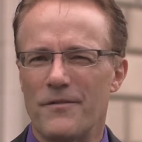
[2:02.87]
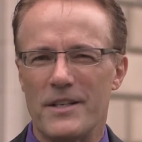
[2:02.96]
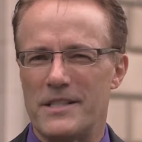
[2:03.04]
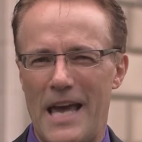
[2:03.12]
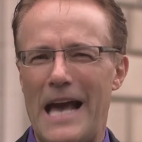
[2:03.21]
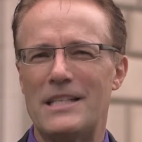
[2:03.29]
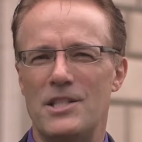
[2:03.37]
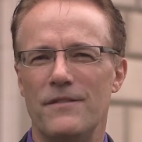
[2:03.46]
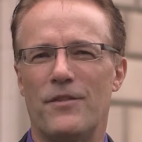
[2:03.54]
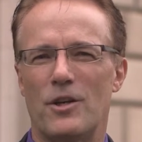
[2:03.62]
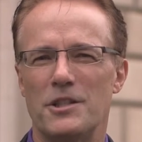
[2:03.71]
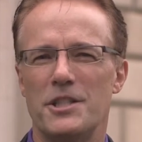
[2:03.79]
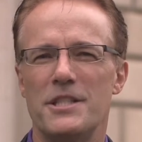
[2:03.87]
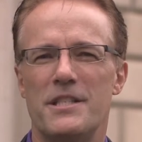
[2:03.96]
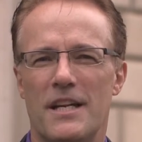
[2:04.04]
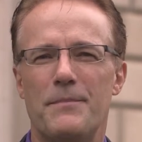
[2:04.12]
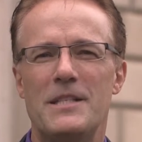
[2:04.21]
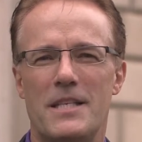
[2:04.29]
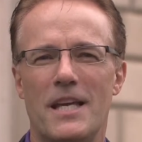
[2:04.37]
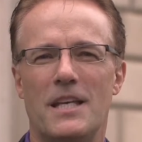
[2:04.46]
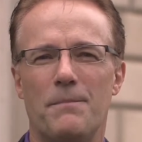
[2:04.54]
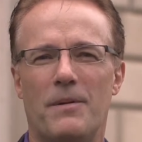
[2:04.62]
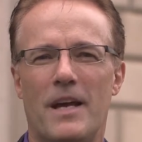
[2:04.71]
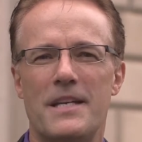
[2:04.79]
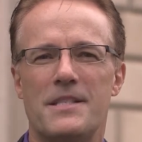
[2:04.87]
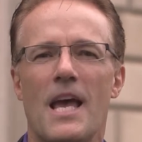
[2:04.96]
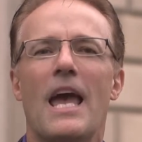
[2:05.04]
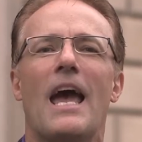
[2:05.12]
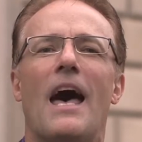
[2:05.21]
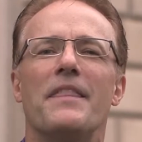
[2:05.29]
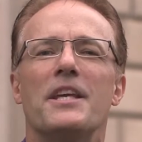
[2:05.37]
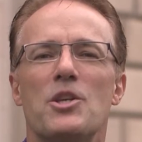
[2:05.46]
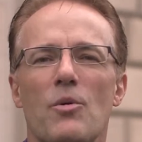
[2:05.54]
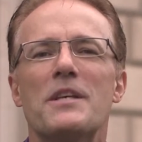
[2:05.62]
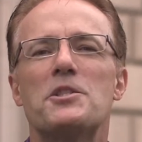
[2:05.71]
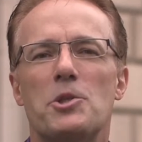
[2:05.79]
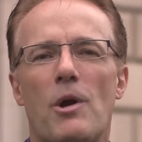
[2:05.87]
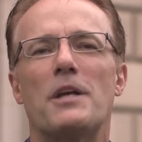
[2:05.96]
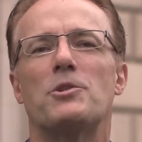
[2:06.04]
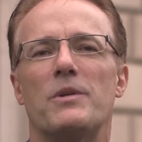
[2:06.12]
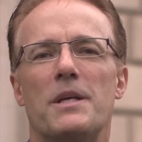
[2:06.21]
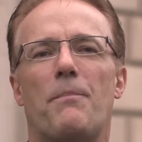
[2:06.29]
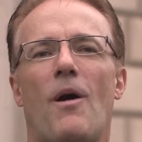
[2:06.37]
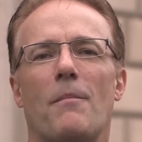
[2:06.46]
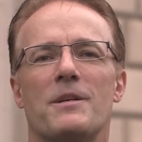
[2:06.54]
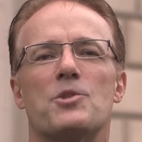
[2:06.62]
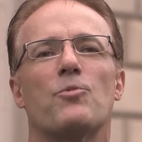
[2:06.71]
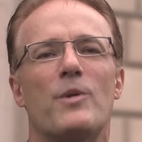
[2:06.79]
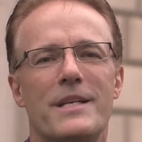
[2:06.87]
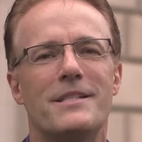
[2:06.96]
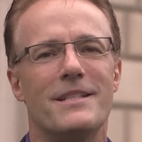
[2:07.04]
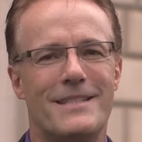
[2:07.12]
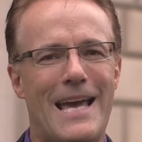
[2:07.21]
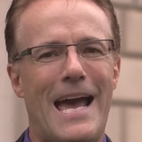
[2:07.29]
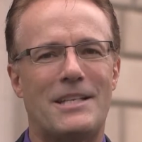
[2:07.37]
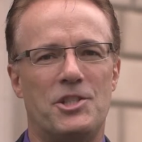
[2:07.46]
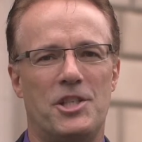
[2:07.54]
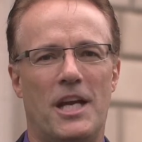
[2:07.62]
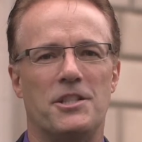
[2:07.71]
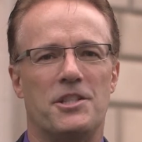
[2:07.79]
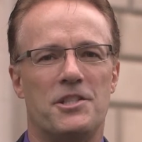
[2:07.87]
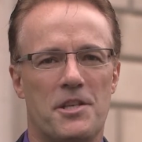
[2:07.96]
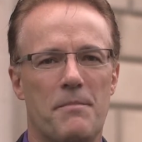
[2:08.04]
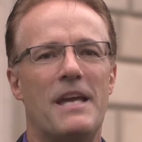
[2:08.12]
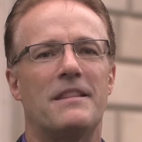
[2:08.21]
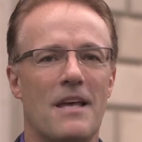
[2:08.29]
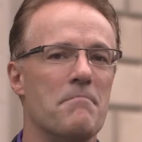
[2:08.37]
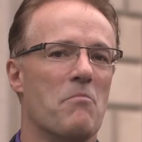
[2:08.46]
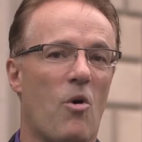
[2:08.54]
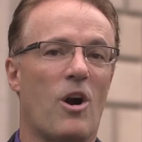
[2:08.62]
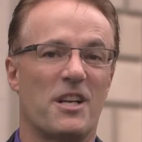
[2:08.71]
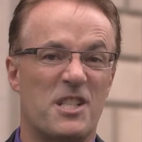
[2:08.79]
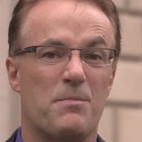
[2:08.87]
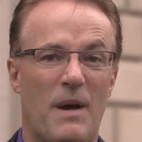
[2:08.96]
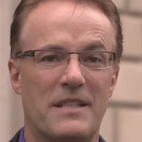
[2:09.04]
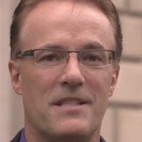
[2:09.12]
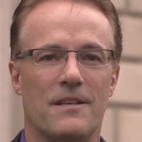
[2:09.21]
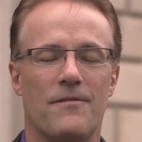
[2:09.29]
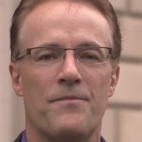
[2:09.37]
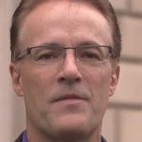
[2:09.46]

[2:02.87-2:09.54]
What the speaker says: of the tax inversions that have been taking place and the U.S. Treasury Department's recent tax changes to make them more expensive.